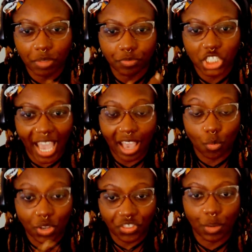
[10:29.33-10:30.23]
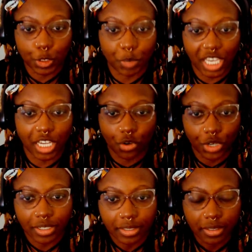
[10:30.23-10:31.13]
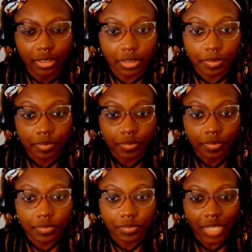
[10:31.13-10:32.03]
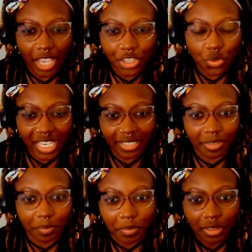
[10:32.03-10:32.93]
chat, what they were speaking on, and you leak them.